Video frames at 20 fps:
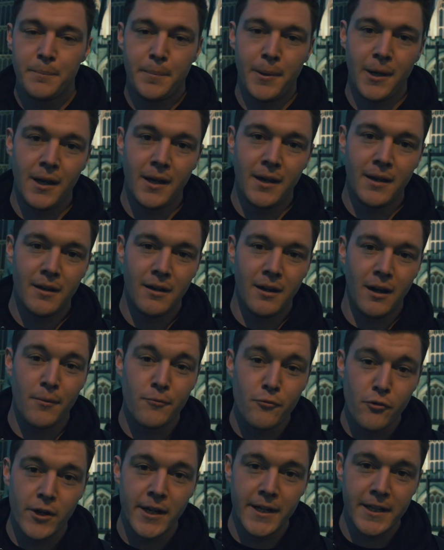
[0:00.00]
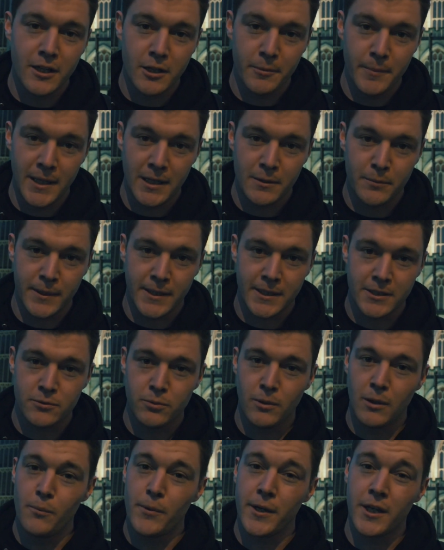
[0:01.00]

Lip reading: but I'm really committed with this one.